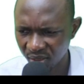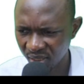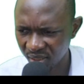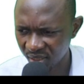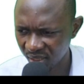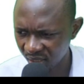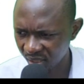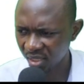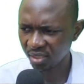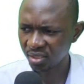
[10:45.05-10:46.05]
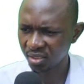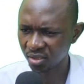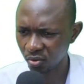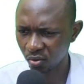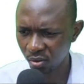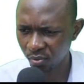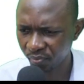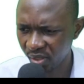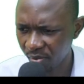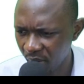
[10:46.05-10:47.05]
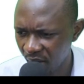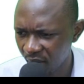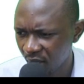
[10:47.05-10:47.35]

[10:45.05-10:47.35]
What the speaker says: that catches on the bar.